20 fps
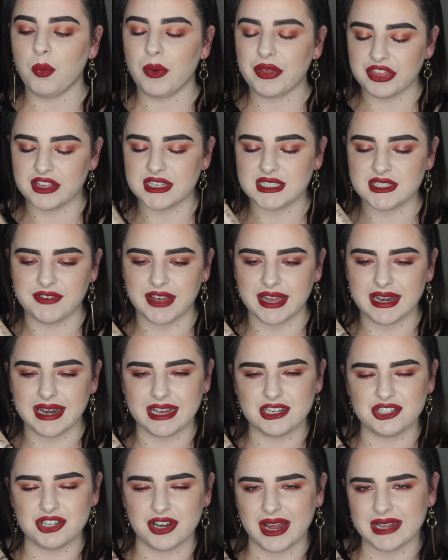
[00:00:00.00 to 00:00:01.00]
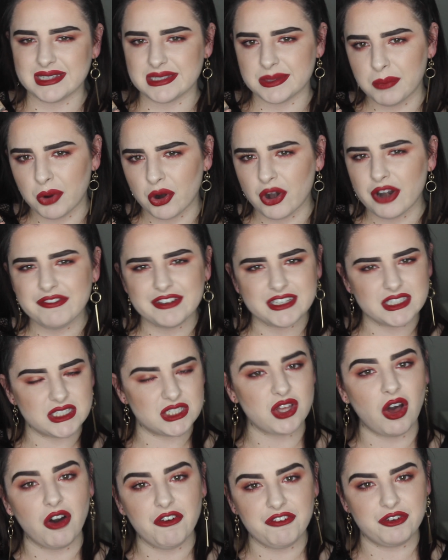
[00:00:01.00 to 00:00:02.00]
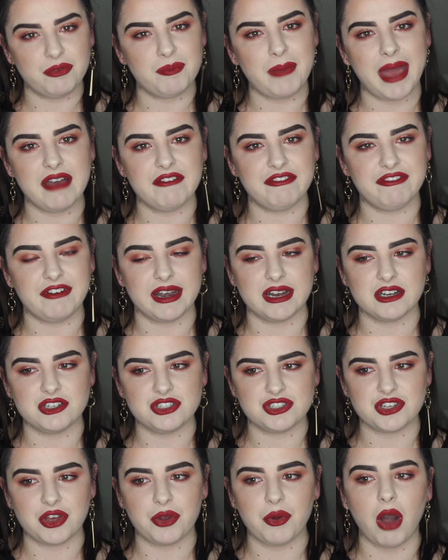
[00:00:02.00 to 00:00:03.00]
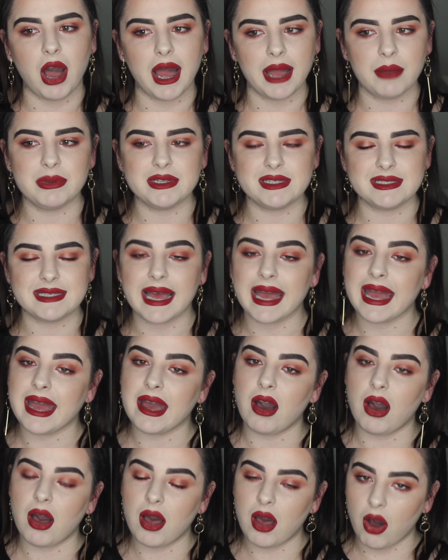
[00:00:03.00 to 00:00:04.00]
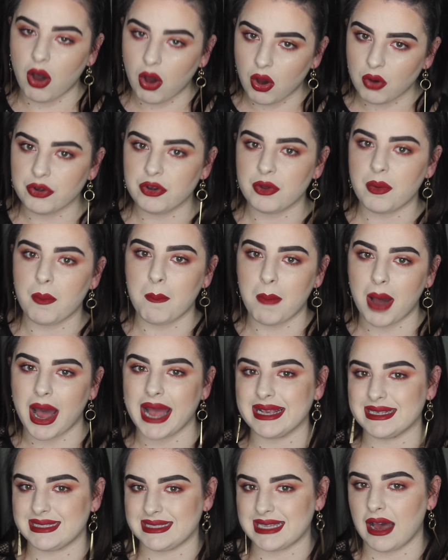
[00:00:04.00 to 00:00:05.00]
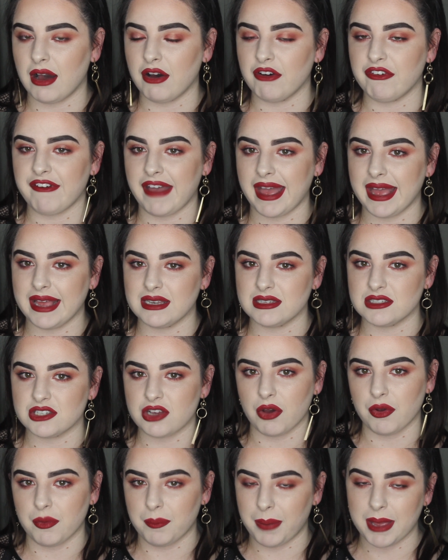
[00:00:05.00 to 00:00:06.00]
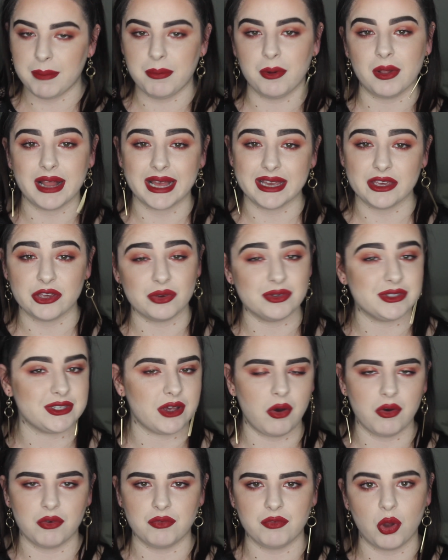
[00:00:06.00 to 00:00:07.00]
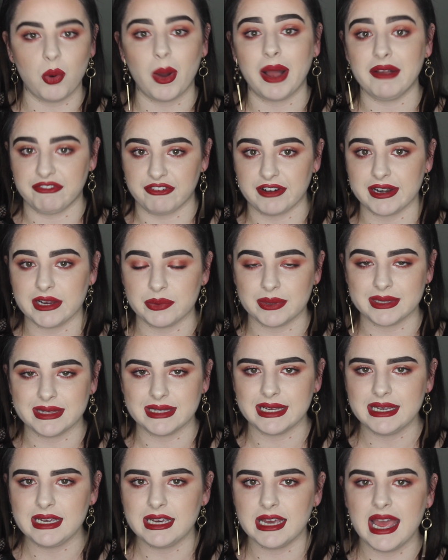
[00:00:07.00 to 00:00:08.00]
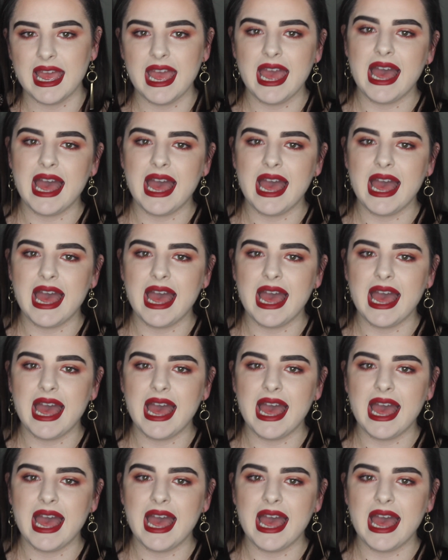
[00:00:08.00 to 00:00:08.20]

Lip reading: With this foundation, it's more of a soft matte finish, so I would say on myself and on people I use it on quite frequently.